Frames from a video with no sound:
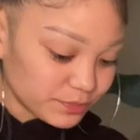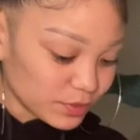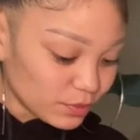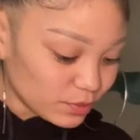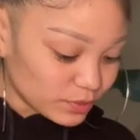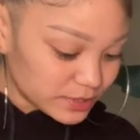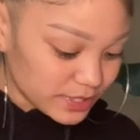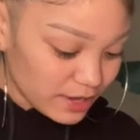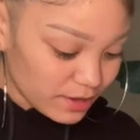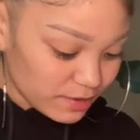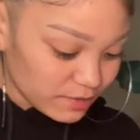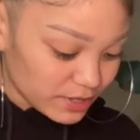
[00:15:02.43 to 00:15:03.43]
hold
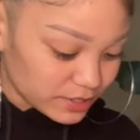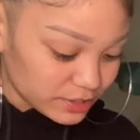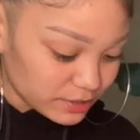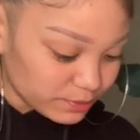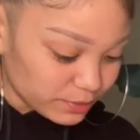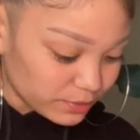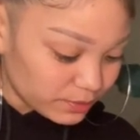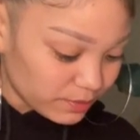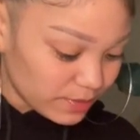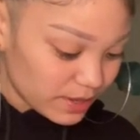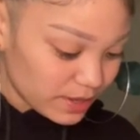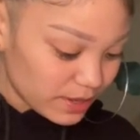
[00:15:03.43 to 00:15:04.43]
down and just pull
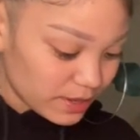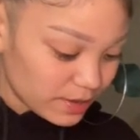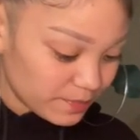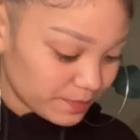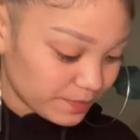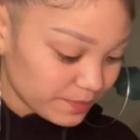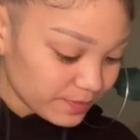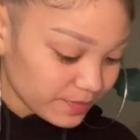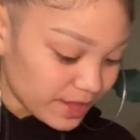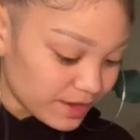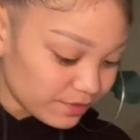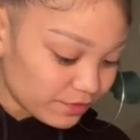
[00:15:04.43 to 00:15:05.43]
away
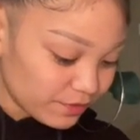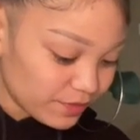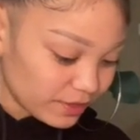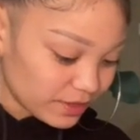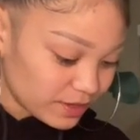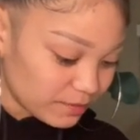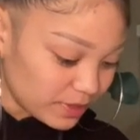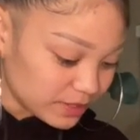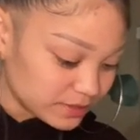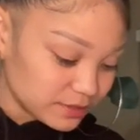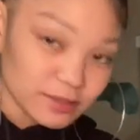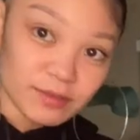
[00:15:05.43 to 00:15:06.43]
and fill in my
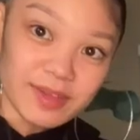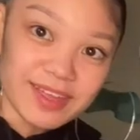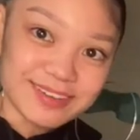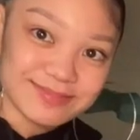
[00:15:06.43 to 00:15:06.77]
silhouette.